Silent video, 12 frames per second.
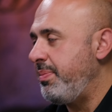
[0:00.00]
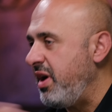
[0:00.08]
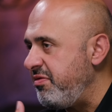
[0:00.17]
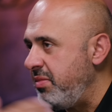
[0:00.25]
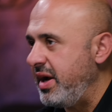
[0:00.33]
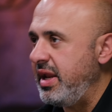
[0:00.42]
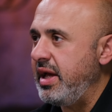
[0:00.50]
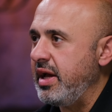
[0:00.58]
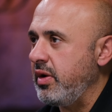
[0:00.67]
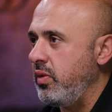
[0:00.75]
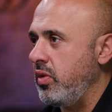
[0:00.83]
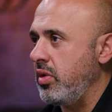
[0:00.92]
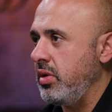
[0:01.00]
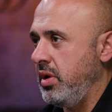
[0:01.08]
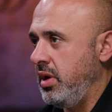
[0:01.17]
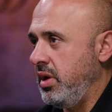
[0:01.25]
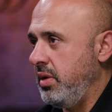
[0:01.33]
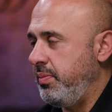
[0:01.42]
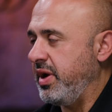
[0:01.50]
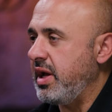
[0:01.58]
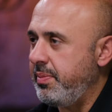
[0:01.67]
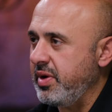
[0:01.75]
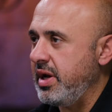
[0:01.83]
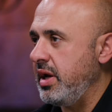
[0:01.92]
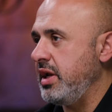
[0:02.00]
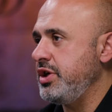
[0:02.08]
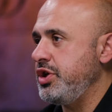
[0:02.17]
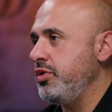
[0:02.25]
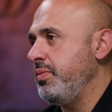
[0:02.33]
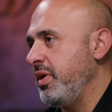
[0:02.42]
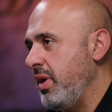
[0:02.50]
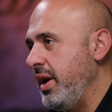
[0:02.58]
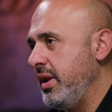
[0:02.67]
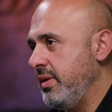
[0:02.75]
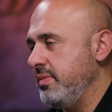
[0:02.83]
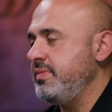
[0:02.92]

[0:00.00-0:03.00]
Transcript: chop off my neck or pick up a gun and shoot me, right?